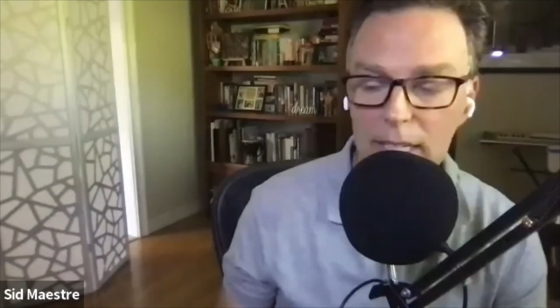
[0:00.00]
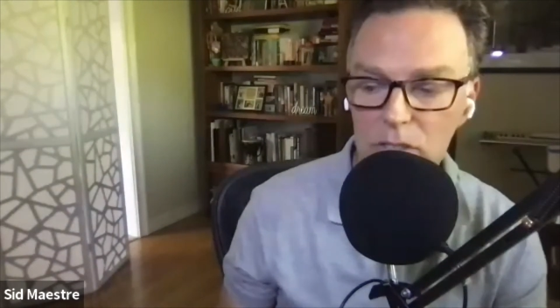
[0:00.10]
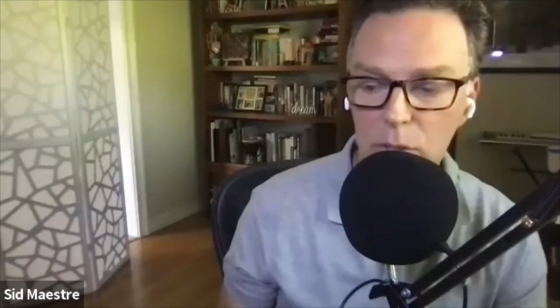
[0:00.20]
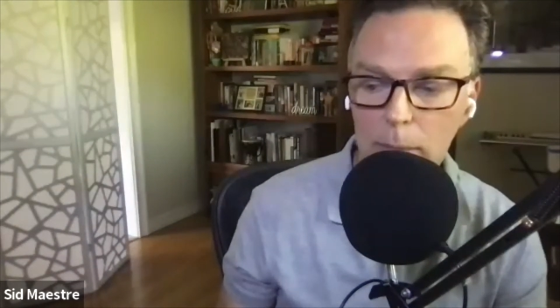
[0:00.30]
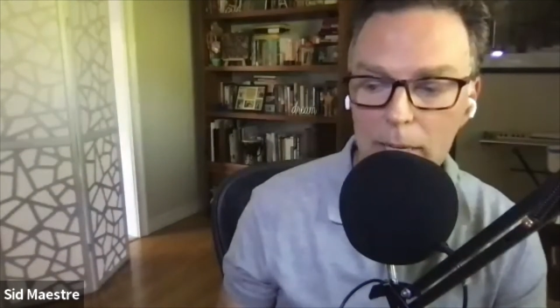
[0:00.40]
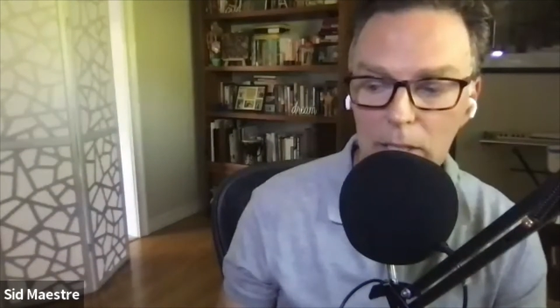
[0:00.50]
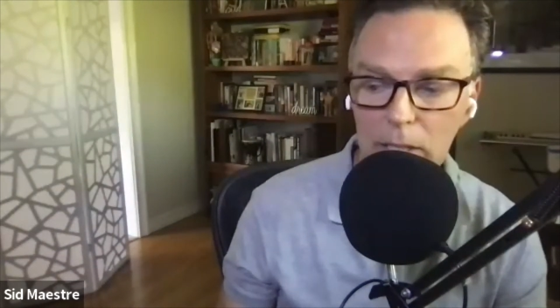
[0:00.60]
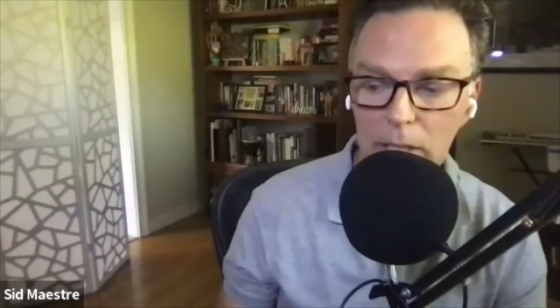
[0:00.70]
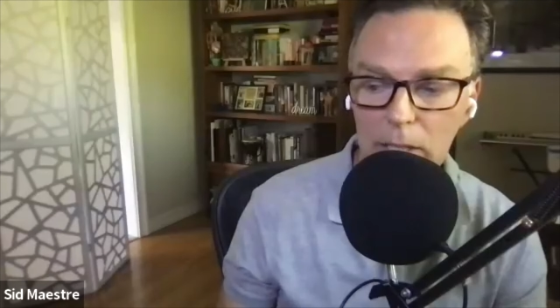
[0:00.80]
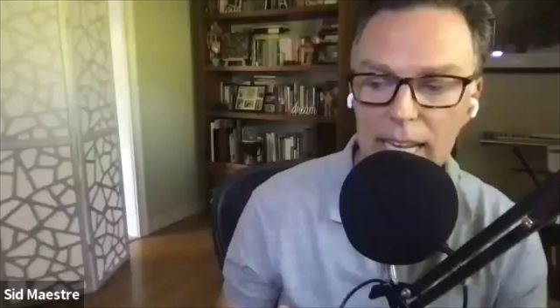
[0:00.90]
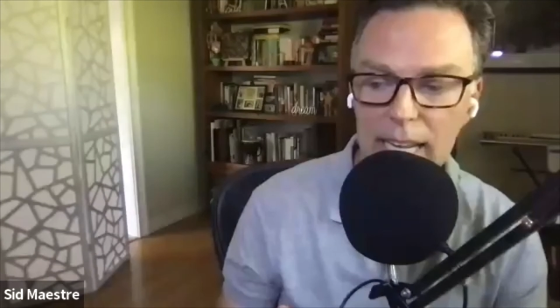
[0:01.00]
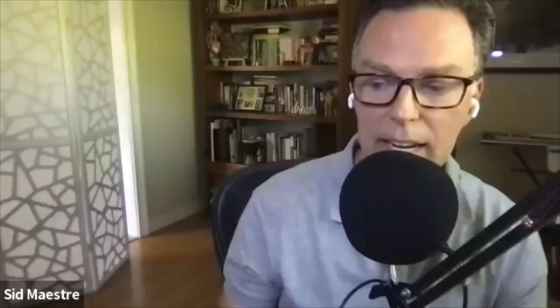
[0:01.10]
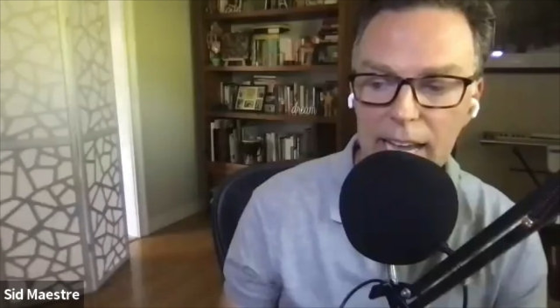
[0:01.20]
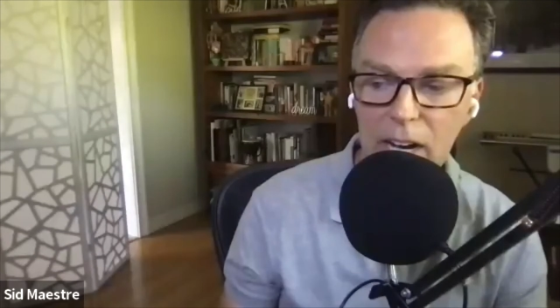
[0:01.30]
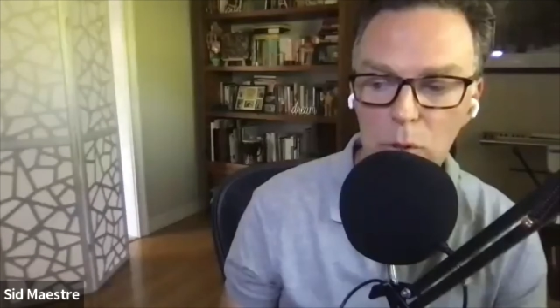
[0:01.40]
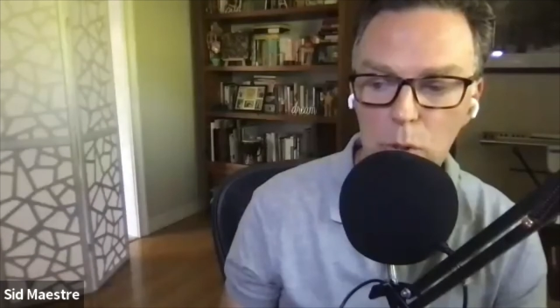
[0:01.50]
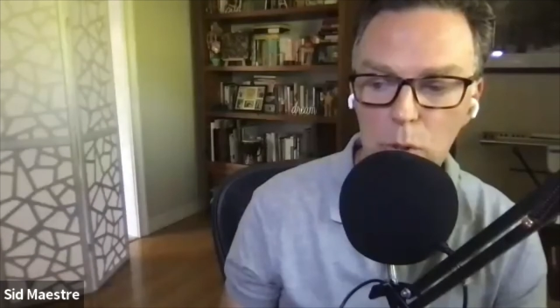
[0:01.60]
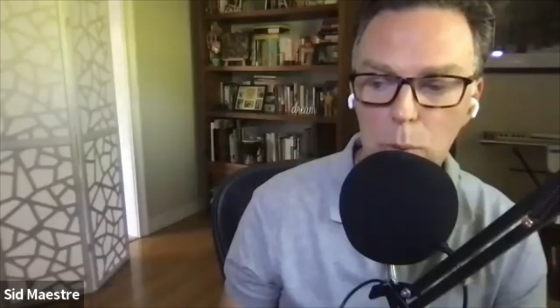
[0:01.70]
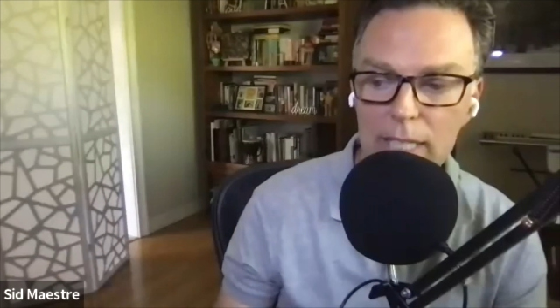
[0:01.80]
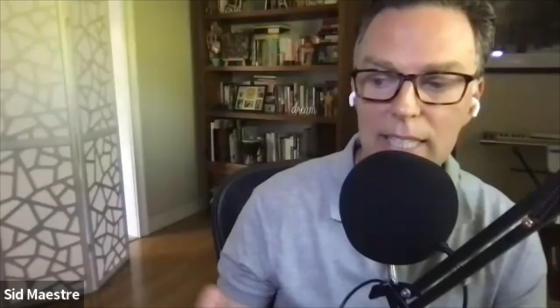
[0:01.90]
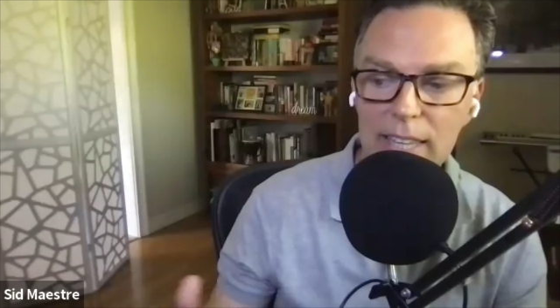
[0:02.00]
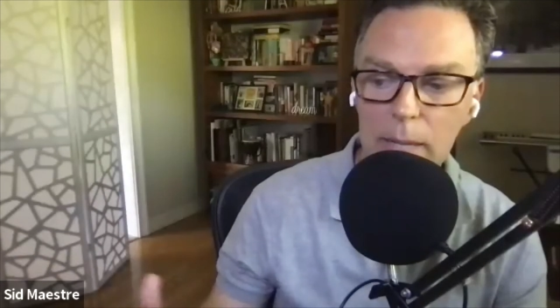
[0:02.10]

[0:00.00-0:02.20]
And so by looking at how quickly